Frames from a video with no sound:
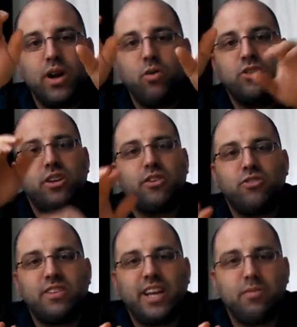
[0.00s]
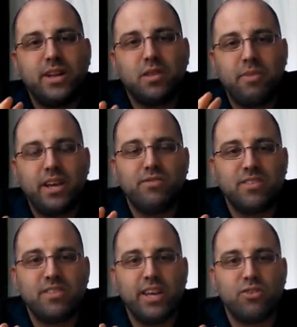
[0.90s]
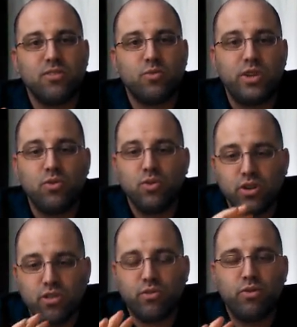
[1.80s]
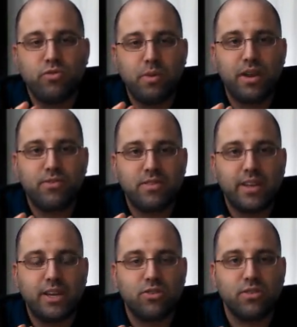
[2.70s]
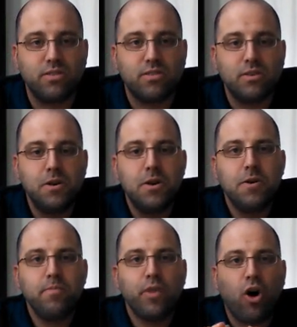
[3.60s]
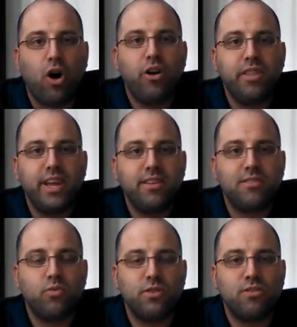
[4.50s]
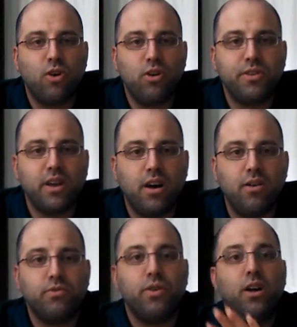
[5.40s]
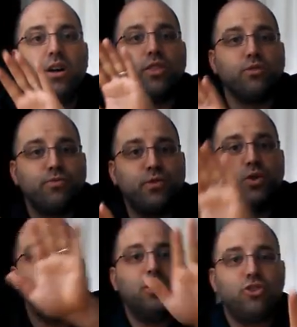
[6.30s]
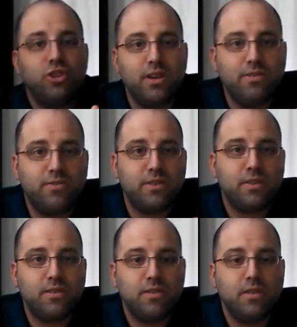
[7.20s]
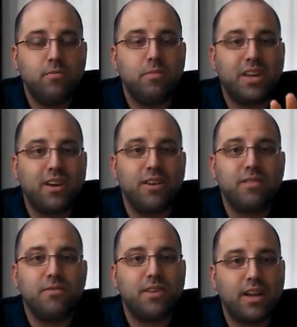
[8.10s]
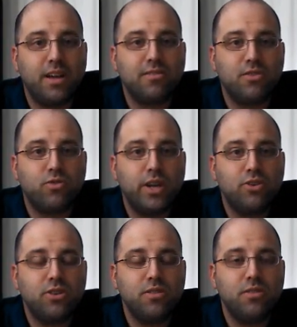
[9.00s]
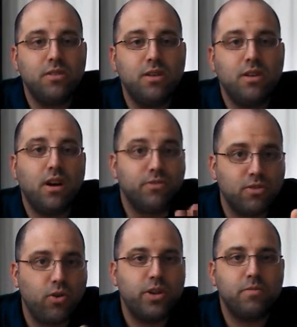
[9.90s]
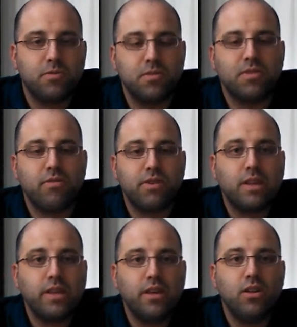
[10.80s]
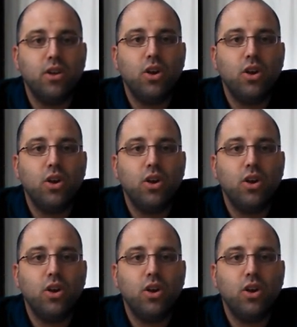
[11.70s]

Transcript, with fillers: what I want you to understand about the manifestations. When you look through those manifestations, are they as a result of the fluid shift because of the concentration of sodium specifically?